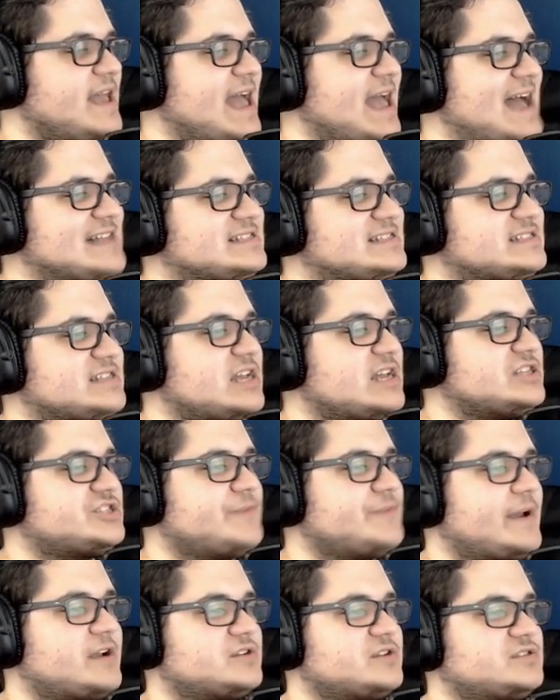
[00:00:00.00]
As such,
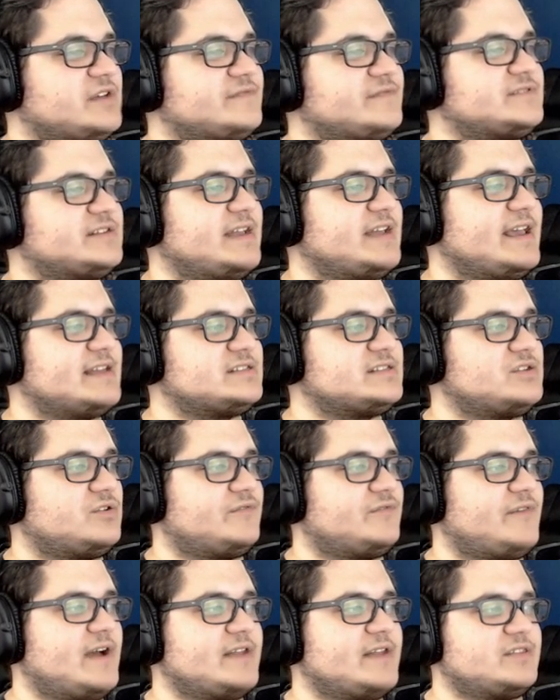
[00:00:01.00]
Microsoft today has
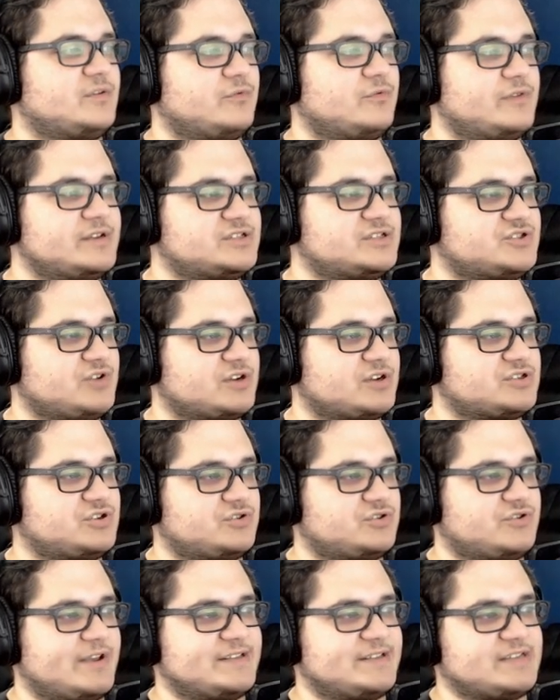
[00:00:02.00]
notified the restructured
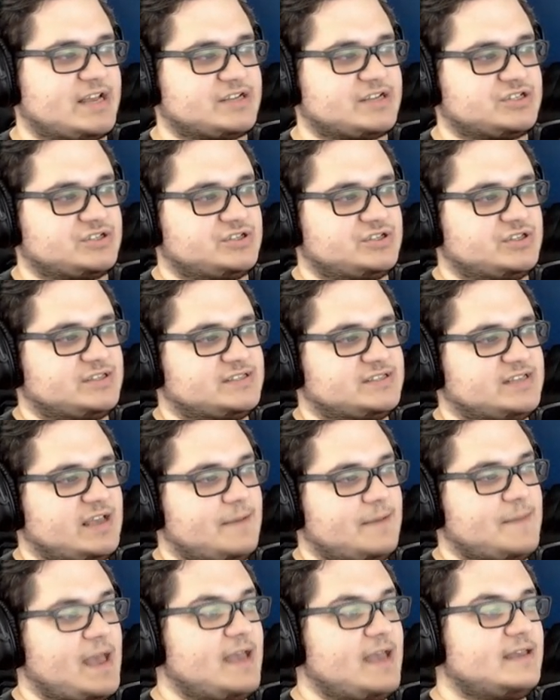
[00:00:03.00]
transaction to the
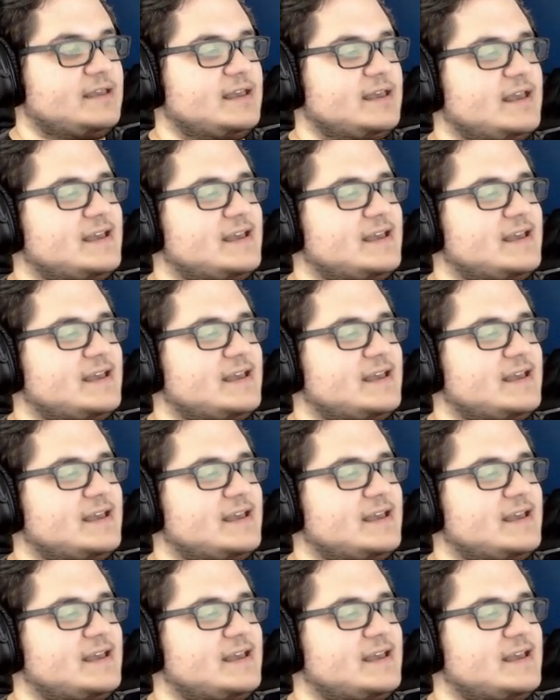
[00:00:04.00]
CMA